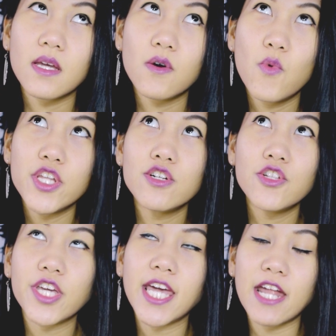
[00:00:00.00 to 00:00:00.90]
when you're
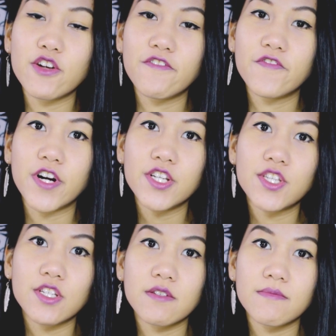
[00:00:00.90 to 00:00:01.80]
looking at your
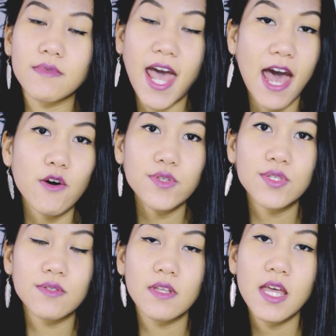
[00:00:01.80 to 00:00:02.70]
first
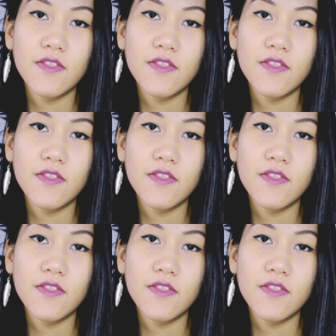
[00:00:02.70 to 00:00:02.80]
house,